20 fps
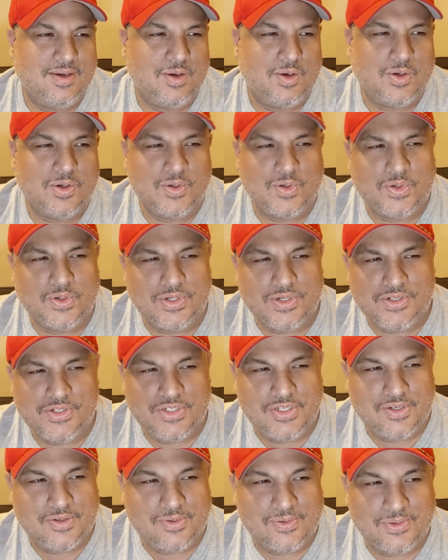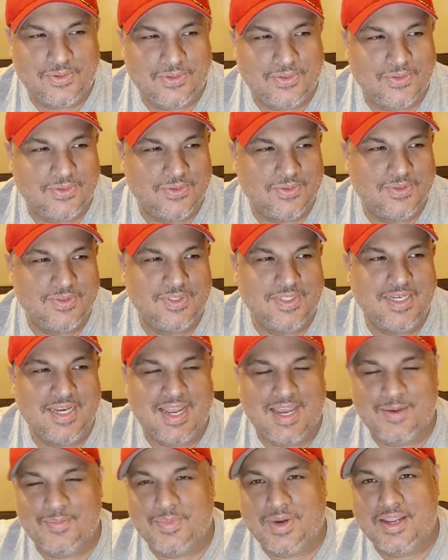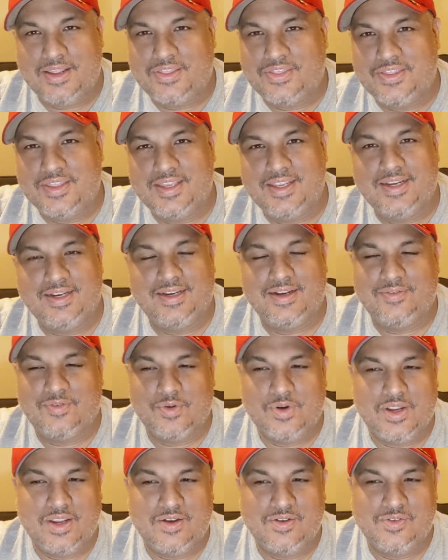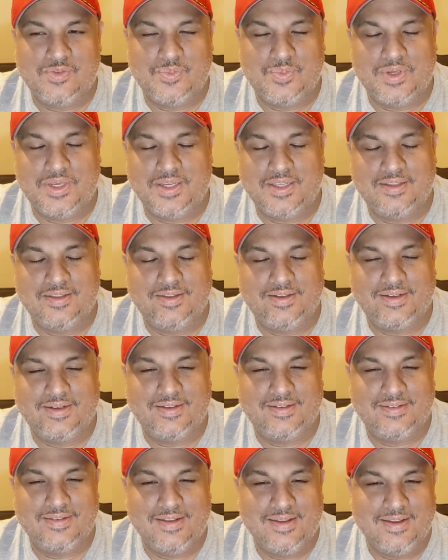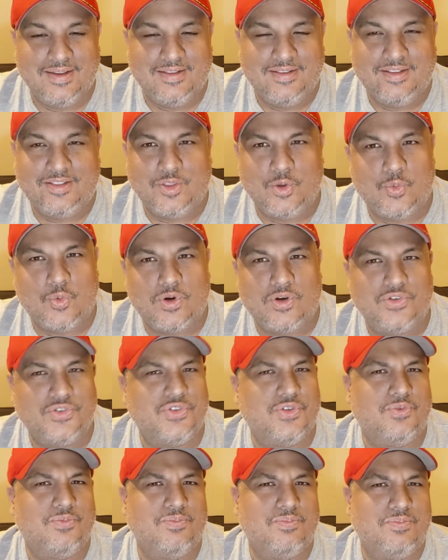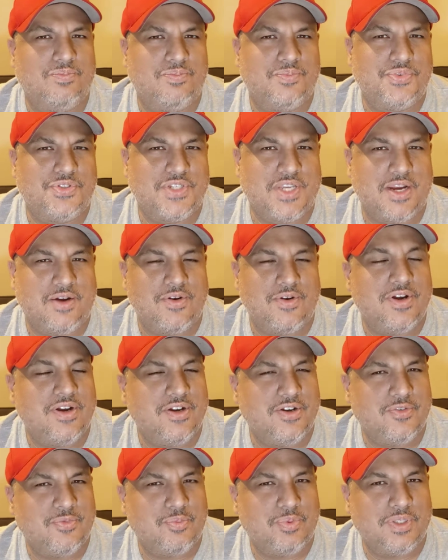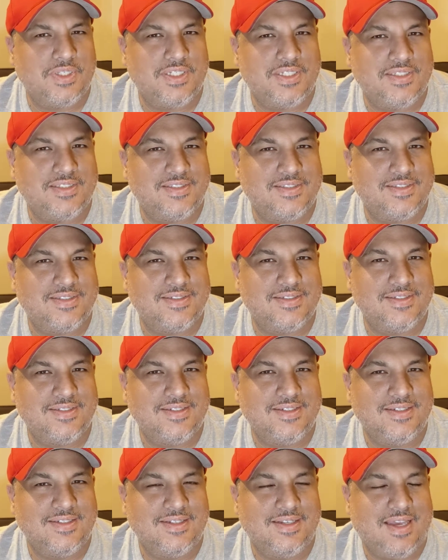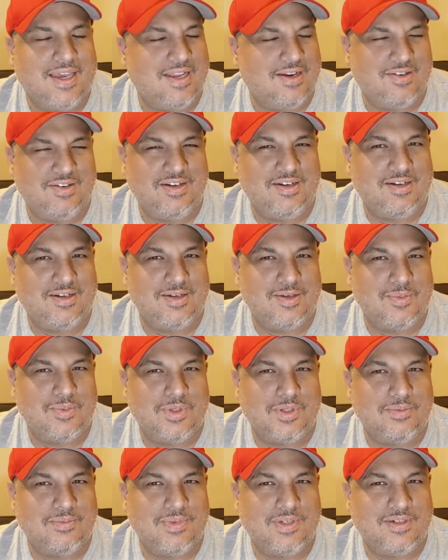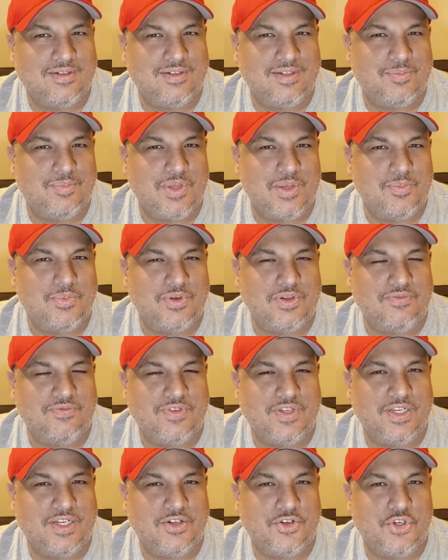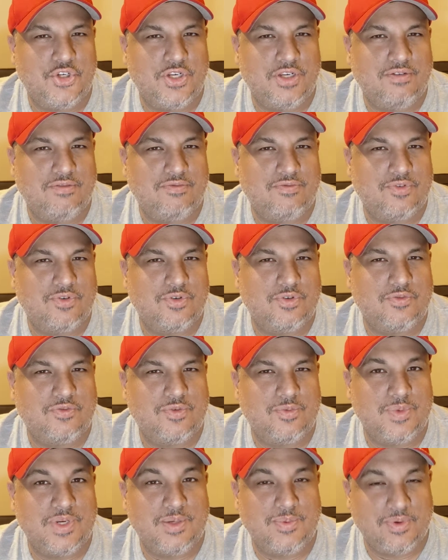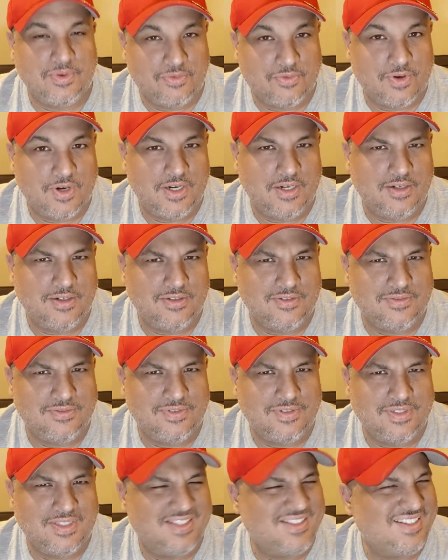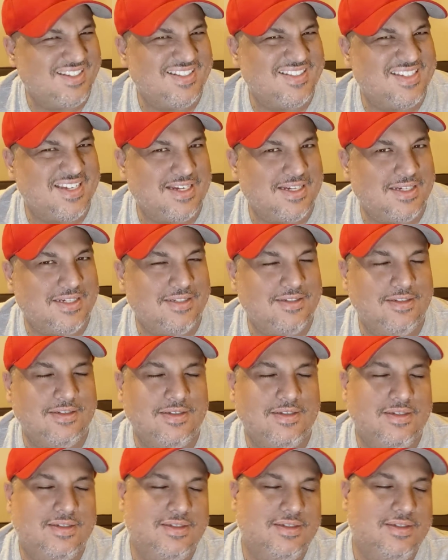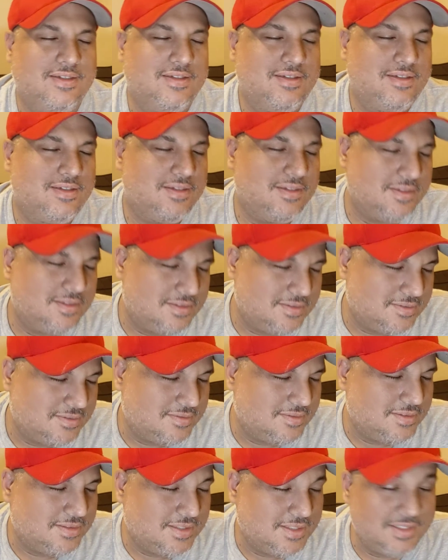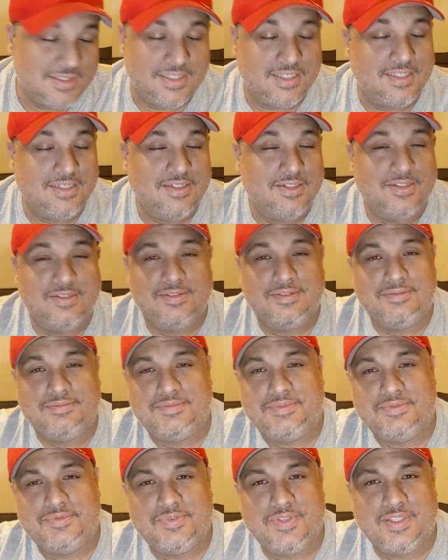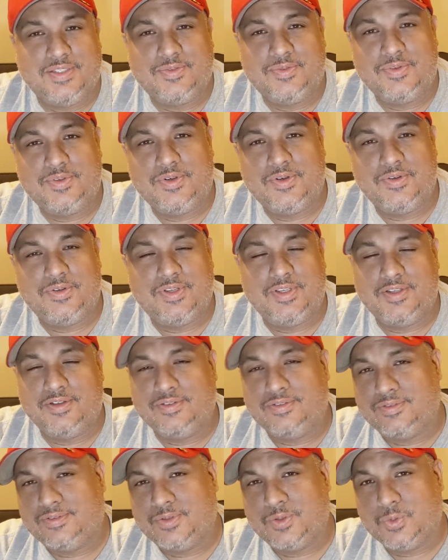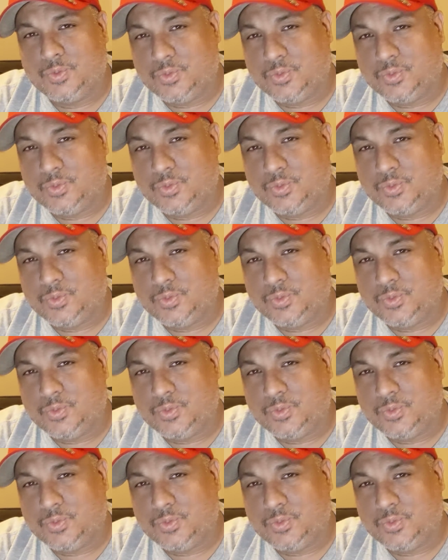horror in general, not my thing. Never has been. Like I think the world's a scary enough place. I don't need to come up. I don't need people inventing shit for me to be afraid of. I think it's odd. Again, if that's what your deal,